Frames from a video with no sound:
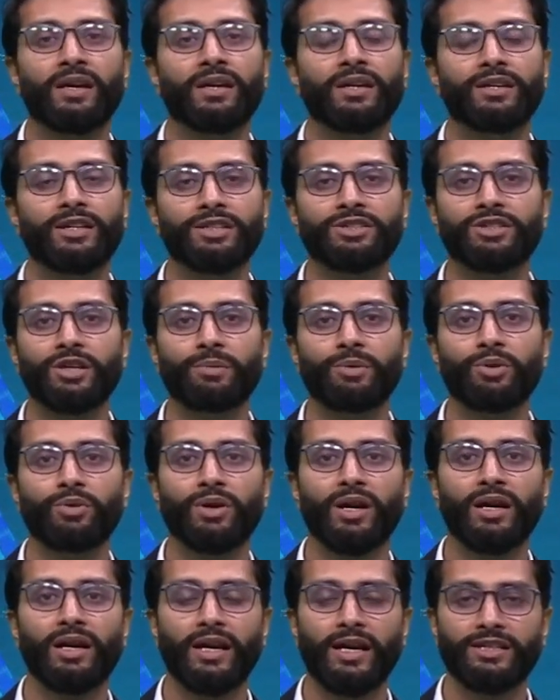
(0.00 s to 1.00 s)

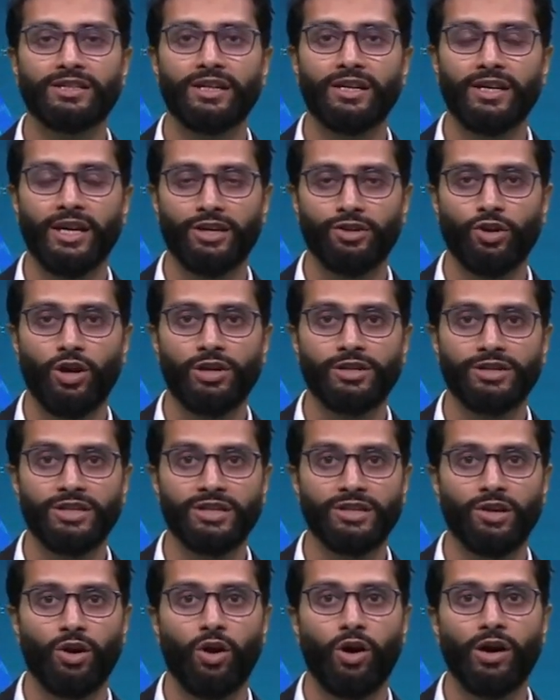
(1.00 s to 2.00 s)
Distributed ledger
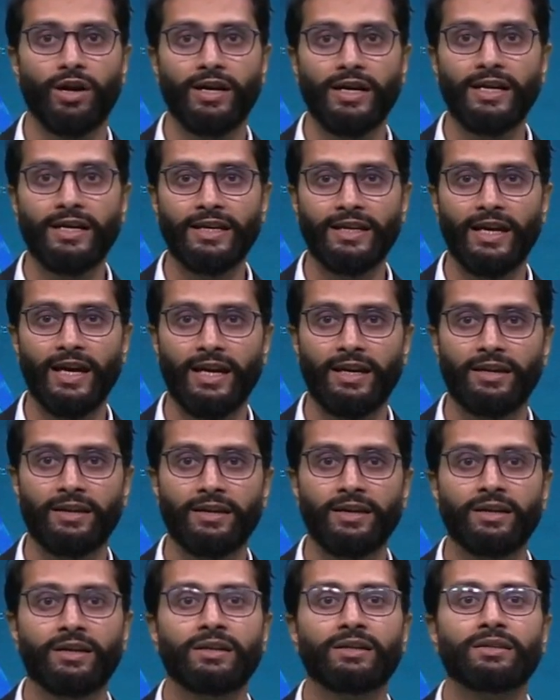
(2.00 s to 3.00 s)
technology or DTL,
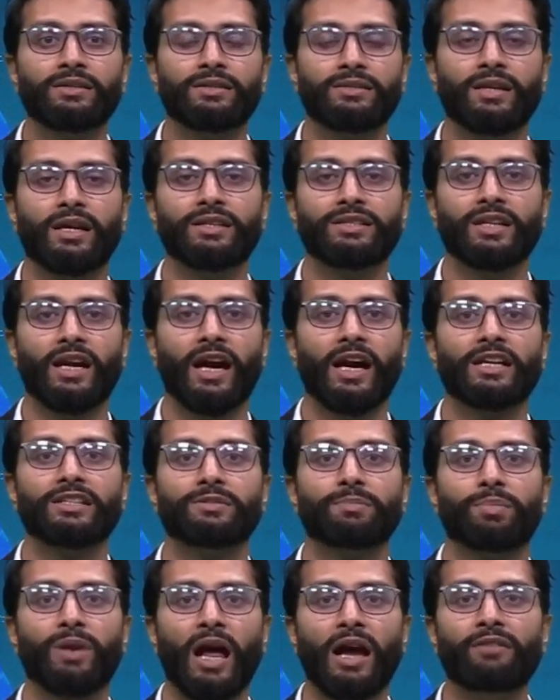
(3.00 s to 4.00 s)
such
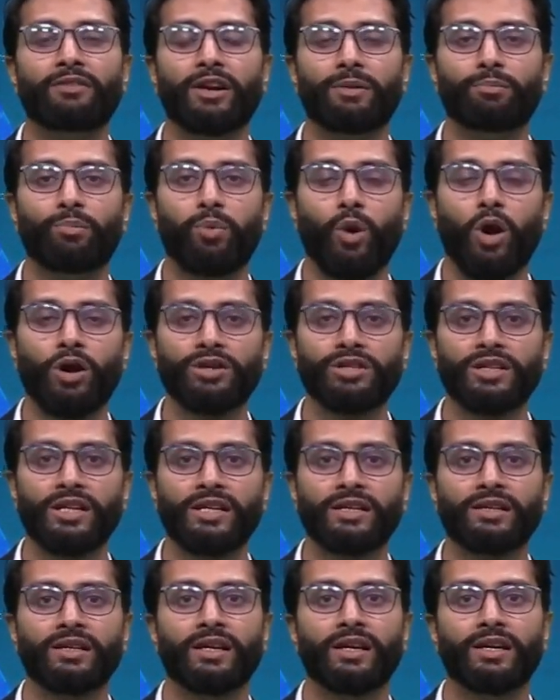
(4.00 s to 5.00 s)
as private
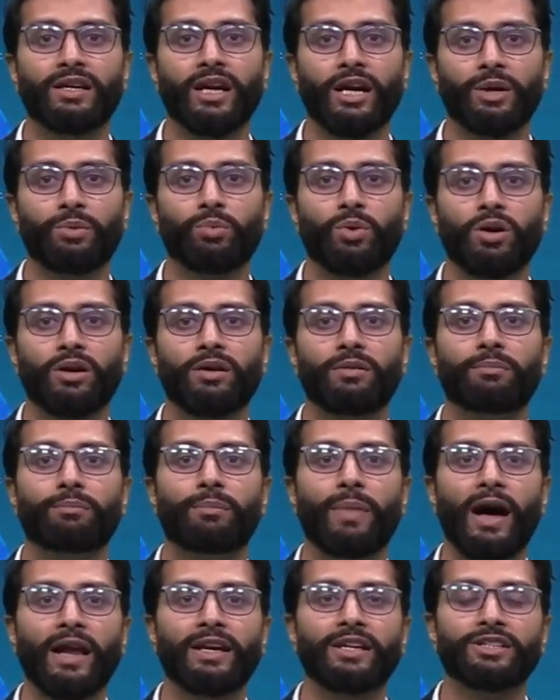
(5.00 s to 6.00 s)
blockchain network
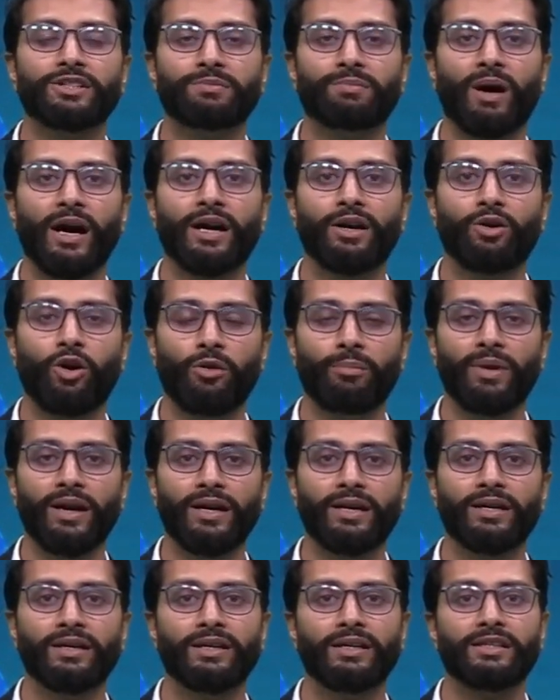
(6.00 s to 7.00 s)
managed by
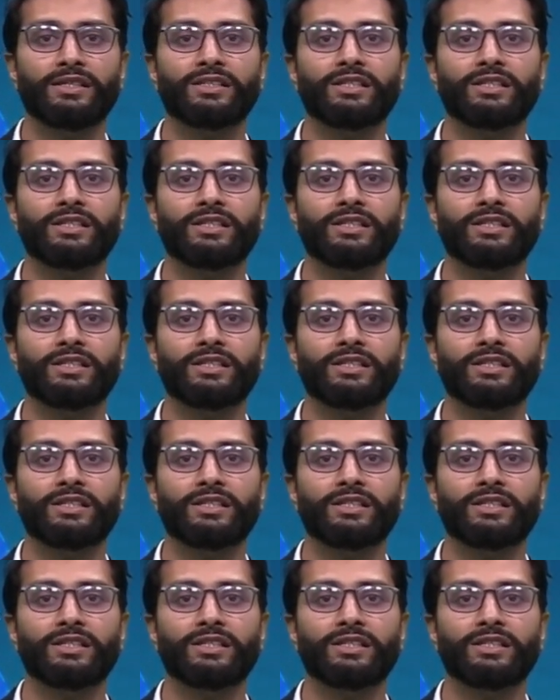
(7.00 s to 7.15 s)
government, is